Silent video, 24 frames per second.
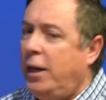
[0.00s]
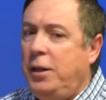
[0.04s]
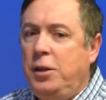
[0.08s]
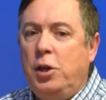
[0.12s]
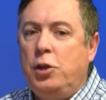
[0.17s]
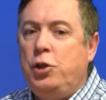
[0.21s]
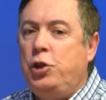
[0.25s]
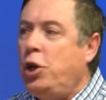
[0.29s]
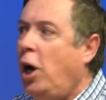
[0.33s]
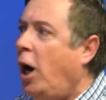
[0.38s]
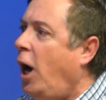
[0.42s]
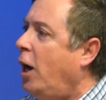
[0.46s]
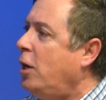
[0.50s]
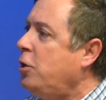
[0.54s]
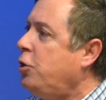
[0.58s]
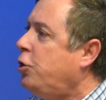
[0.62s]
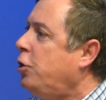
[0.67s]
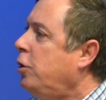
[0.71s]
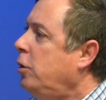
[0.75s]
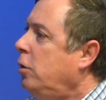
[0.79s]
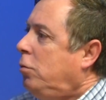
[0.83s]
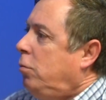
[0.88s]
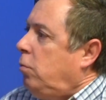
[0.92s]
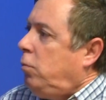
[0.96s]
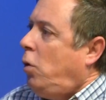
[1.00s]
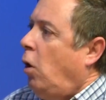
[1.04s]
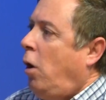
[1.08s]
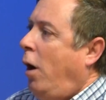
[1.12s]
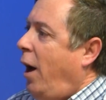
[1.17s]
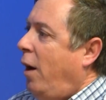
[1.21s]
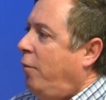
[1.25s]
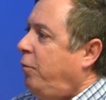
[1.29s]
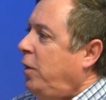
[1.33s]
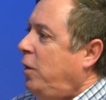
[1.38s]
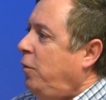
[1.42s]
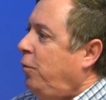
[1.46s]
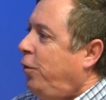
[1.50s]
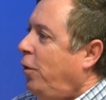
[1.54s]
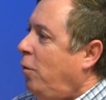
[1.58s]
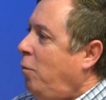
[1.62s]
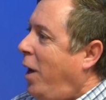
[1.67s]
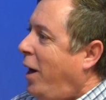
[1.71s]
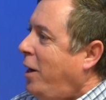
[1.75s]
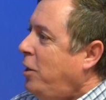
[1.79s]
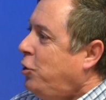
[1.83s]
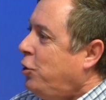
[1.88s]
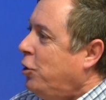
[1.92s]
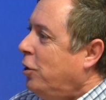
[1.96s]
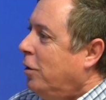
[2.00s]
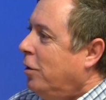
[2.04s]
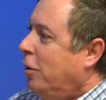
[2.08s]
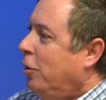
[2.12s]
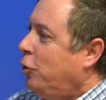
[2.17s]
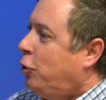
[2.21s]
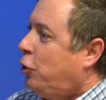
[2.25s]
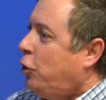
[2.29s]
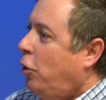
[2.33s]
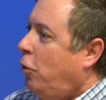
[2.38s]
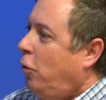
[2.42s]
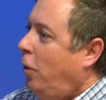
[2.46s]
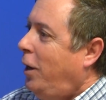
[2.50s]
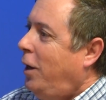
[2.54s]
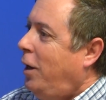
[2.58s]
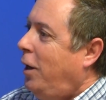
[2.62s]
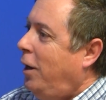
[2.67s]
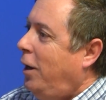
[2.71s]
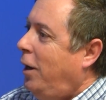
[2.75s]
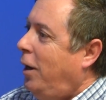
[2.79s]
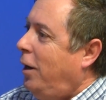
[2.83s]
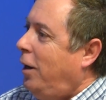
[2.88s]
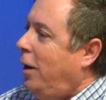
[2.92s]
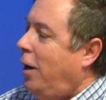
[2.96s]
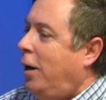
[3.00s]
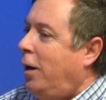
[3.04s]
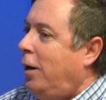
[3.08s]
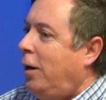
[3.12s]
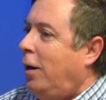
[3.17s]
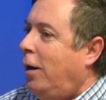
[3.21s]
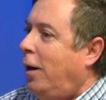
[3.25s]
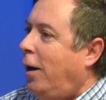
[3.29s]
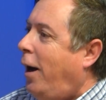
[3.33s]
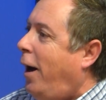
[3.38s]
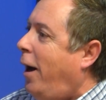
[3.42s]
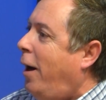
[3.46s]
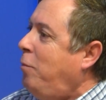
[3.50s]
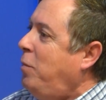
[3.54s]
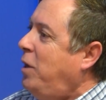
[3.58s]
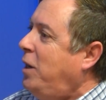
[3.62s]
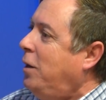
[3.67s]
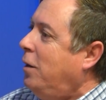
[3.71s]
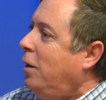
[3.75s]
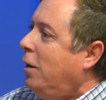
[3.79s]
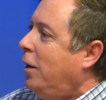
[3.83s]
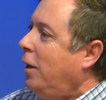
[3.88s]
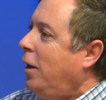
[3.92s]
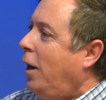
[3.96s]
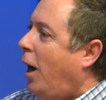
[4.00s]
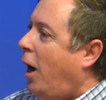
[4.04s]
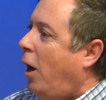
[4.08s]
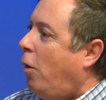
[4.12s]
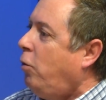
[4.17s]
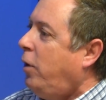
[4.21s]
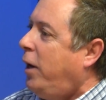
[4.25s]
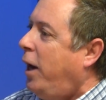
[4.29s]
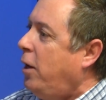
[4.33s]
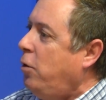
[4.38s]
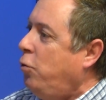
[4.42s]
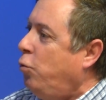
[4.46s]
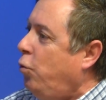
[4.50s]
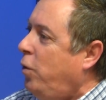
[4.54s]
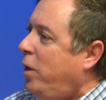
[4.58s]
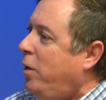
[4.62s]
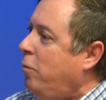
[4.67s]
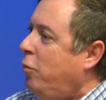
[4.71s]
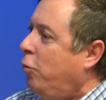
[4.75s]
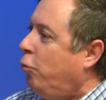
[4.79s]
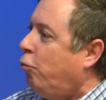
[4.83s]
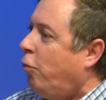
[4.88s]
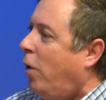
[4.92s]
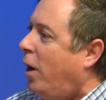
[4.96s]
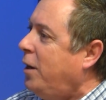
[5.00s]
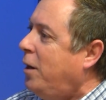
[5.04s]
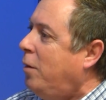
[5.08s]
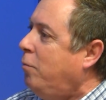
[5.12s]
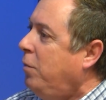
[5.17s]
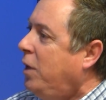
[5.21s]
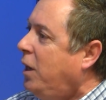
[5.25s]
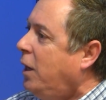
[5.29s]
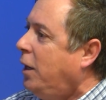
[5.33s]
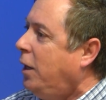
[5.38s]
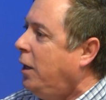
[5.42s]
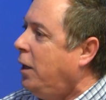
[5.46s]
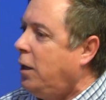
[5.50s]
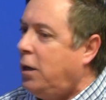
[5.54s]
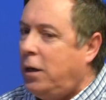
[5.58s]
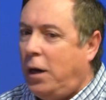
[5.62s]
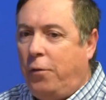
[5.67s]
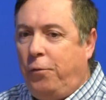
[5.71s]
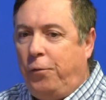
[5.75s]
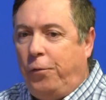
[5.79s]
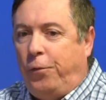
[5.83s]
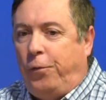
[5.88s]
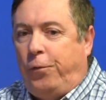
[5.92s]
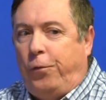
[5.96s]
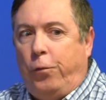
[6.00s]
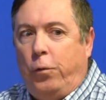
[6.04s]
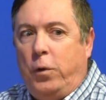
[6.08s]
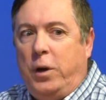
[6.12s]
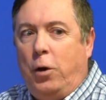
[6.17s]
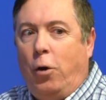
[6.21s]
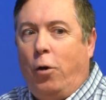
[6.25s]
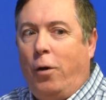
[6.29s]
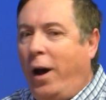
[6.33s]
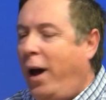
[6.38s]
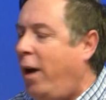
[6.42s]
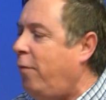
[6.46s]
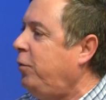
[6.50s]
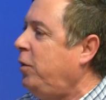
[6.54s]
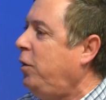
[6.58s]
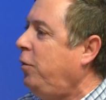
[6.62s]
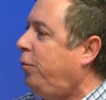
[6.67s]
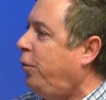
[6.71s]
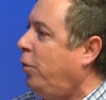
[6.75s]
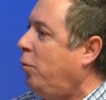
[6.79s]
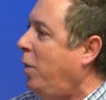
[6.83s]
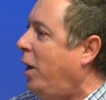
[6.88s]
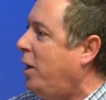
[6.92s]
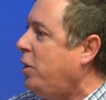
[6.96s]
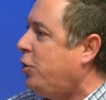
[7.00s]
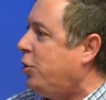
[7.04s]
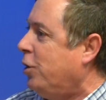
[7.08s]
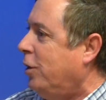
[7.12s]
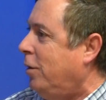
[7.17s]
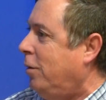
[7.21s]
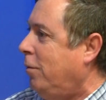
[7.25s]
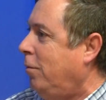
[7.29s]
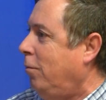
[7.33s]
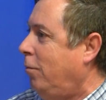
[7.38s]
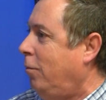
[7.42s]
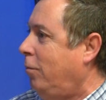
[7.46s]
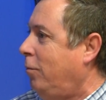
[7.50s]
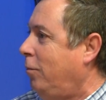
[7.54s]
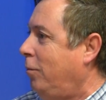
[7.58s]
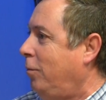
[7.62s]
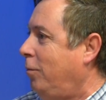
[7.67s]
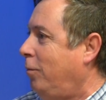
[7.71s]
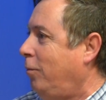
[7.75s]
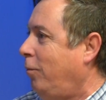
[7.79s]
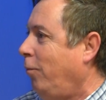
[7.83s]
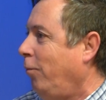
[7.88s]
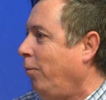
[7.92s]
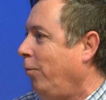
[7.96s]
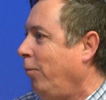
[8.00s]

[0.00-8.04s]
Then the judge don't have the information. So, I mean, how can we run a meeting if we don't have the information? Yeah.